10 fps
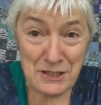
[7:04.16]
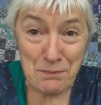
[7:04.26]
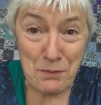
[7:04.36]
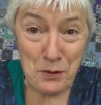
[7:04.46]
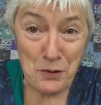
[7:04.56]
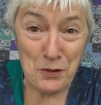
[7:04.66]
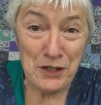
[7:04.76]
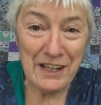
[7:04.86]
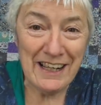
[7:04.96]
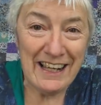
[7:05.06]
some
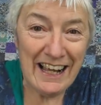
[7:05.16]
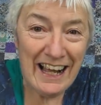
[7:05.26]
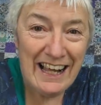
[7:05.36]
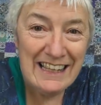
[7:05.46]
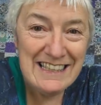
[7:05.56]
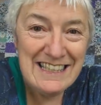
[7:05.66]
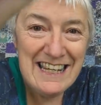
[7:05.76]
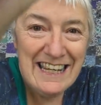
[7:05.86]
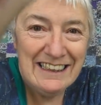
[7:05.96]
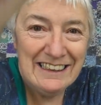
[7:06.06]
more
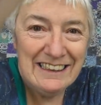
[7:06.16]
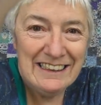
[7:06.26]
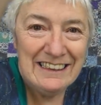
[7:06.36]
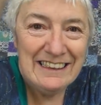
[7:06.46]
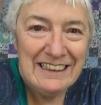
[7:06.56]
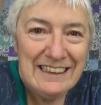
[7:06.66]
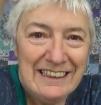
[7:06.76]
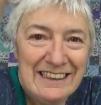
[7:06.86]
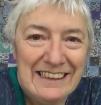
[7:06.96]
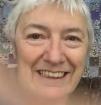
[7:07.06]
until
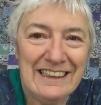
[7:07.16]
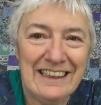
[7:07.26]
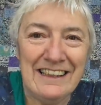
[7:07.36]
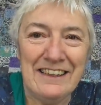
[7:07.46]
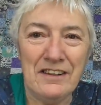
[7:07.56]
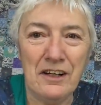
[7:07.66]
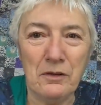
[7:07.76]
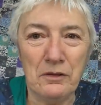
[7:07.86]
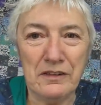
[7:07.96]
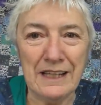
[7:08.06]
the
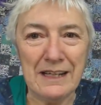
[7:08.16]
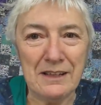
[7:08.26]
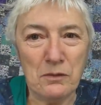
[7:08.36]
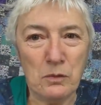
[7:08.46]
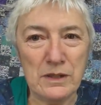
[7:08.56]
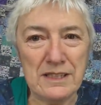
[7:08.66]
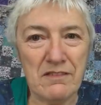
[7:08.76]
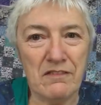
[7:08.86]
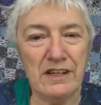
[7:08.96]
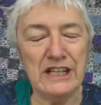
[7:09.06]
whole thing was
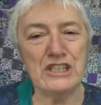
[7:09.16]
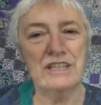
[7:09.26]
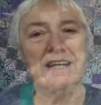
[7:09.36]
finished.